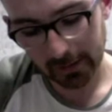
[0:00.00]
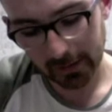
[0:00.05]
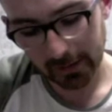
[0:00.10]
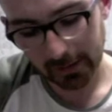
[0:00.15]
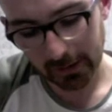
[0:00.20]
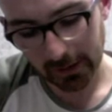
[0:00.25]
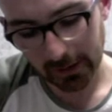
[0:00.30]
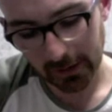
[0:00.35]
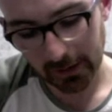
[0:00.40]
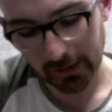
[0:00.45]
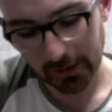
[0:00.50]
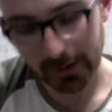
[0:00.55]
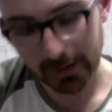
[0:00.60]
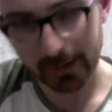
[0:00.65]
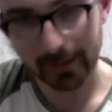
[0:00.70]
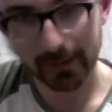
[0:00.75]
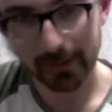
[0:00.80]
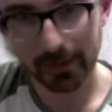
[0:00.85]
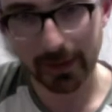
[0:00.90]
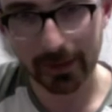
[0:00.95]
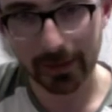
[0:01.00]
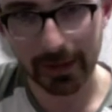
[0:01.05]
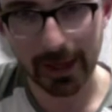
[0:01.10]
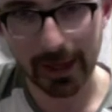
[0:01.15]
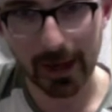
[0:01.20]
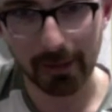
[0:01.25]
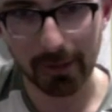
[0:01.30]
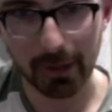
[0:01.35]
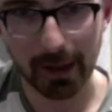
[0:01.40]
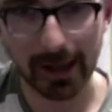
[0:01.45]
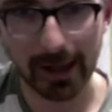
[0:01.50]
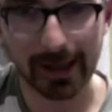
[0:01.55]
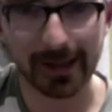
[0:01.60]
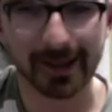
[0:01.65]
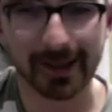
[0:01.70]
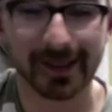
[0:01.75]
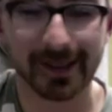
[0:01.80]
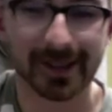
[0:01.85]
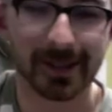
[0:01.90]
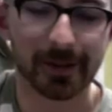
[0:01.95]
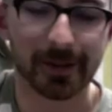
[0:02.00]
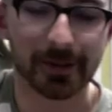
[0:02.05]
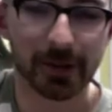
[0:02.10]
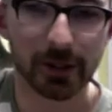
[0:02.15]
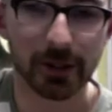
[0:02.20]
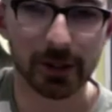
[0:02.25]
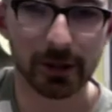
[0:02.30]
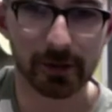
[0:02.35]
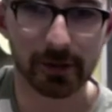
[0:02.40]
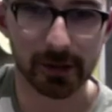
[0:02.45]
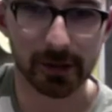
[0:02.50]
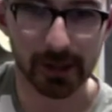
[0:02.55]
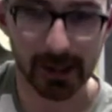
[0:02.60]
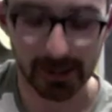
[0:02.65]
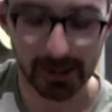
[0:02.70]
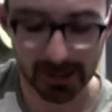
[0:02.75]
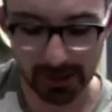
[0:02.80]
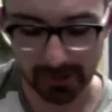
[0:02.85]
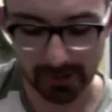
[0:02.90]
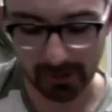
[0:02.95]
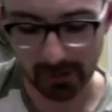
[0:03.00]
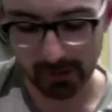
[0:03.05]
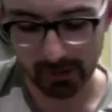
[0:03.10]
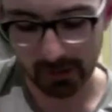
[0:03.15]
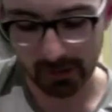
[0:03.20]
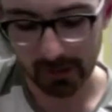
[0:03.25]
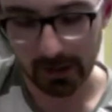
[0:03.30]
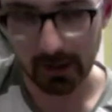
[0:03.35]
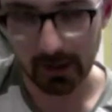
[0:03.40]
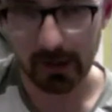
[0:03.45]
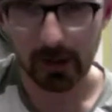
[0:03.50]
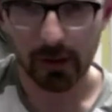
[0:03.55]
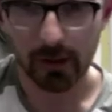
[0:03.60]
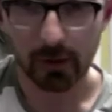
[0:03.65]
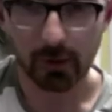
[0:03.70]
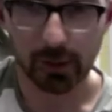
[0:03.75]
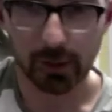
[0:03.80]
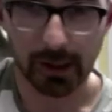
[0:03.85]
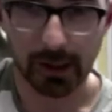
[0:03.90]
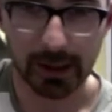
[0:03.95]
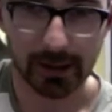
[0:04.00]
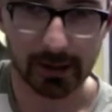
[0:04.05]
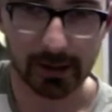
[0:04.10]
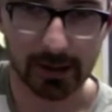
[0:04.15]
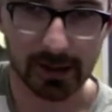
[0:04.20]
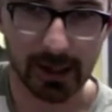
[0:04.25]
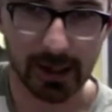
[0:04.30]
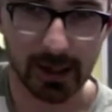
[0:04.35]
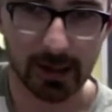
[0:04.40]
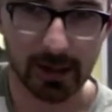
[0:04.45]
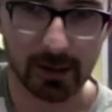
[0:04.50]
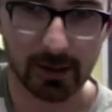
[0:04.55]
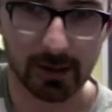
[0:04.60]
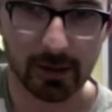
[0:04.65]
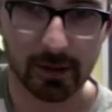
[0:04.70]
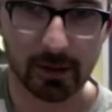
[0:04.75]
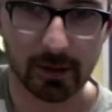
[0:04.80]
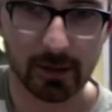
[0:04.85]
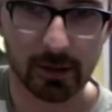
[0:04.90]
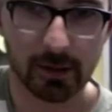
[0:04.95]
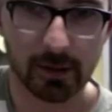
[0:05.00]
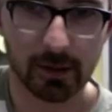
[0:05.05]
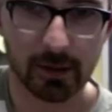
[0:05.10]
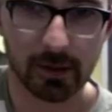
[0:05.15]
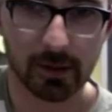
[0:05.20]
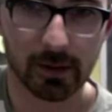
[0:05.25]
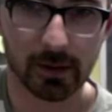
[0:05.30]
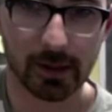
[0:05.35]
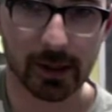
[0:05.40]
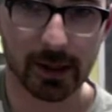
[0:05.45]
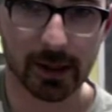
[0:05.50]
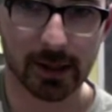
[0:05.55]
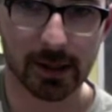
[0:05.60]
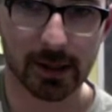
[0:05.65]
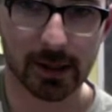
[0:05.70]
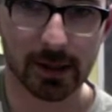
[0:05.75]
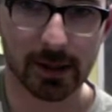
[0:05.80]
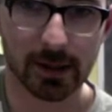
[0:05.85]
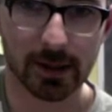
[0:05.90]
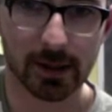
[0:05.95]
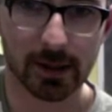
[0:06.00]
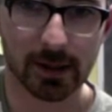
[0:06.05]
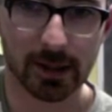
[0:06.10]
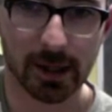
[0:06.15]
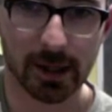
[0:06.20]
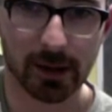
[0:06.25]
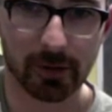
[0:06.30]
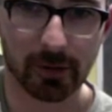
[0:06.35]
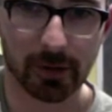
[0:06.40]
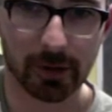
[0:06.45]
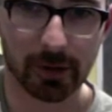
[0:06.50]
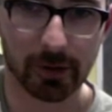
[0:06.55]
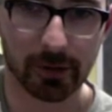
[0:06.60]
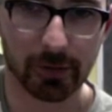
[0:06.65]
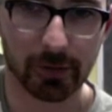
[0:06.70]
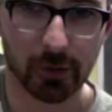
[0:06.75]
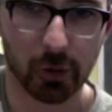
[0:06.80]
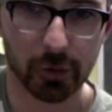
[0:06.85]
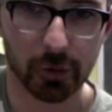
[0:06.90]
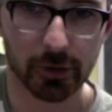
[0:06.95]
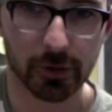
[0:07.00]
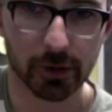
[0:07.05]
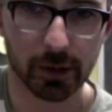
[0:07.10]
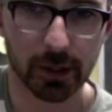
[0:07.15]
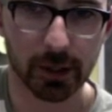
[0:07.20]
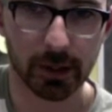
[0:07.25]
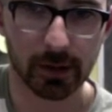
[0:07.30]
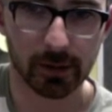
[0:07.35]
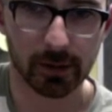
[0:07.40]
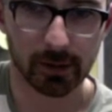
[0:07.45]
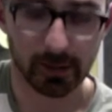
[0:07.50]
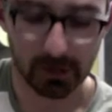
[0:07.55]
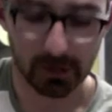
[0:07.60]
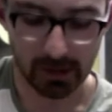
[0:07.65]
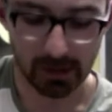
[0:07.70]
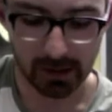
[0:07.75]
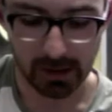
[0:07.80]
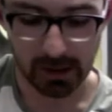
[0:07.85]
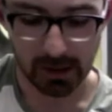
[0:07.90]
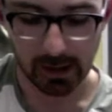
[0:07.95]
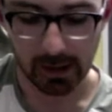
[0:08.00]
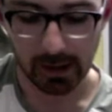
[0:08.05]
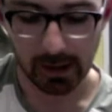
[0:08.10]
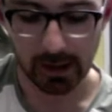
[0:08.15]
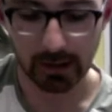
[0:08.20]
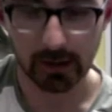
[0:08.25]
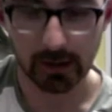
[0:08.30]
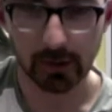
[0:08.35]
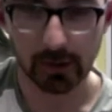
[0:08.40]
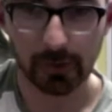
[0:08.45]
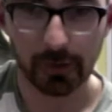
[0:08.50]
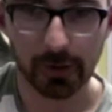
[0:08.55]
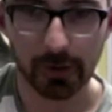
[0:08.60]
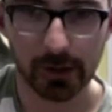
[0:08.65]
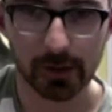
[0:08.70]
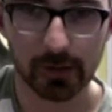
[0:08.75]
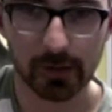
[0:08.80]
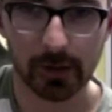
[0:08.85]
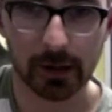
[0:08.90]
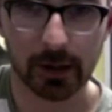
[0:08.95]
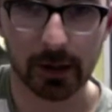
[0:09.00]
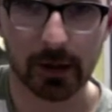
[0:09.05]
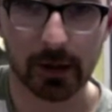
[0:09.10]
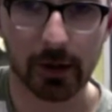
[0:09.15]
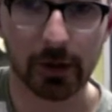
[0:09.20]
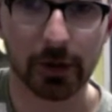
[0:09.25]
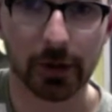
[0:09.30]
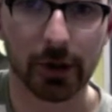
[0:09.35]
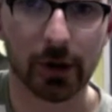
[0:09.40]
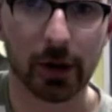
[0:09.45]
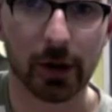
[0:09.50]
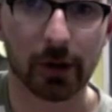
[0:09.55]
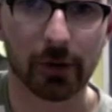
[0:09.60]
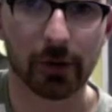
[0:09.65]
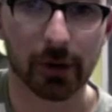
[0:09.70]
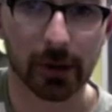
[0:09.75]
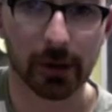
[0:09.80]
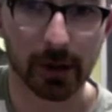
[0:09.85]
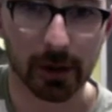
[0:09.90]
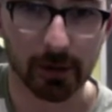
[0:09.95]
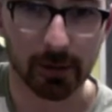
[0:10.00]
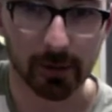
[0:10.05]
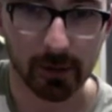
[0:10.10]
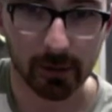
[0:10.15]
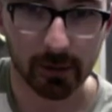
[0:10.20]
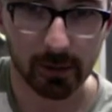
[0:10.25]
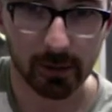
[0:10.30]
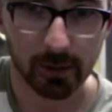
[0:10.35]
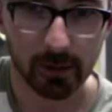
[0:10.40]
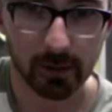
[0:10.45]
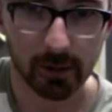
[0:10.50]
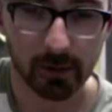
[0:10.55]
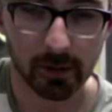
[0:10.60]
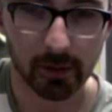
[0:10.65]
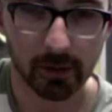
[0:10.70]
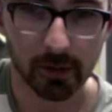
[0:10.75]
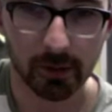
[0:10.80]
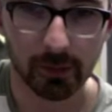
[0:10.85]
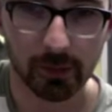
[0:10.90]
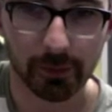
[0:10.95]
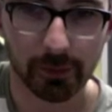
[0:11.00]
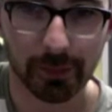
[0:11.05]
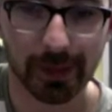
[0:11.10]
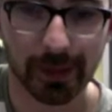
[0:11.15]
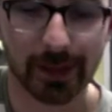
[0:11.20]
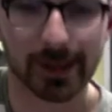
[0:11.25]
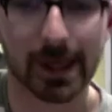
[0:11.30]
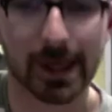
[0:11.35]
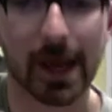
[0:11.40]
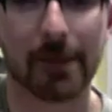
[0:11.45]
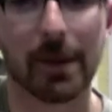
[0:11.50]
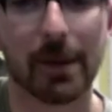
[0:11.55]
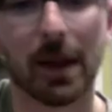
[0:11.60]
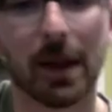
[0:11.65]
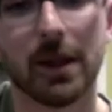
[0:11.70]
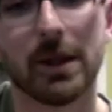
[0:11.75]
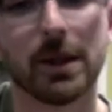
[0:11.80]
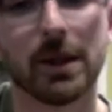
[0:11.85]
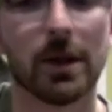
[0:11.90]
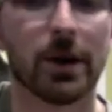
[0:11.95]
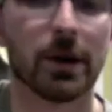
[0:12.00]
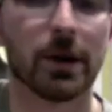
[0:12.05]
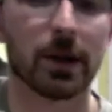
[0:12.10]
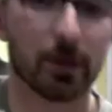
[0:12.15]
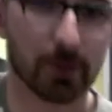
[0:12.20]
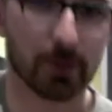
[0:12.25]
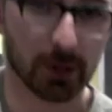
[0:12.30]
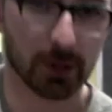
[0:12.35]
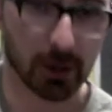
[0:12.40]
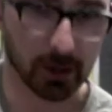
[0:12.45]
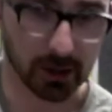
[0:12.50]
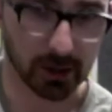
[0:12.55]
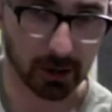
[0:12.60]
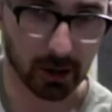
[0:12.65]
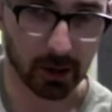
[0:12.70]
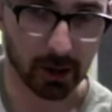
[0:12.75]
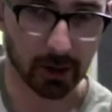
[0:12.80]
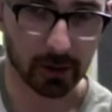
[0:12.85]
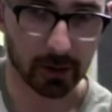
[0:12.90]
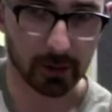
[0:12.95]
goes, we're now playing like a version of a D7, playing the 10, there's the 10th fret on the 4th string, and then the first finger on the 9th fret there, because that melody note goes low.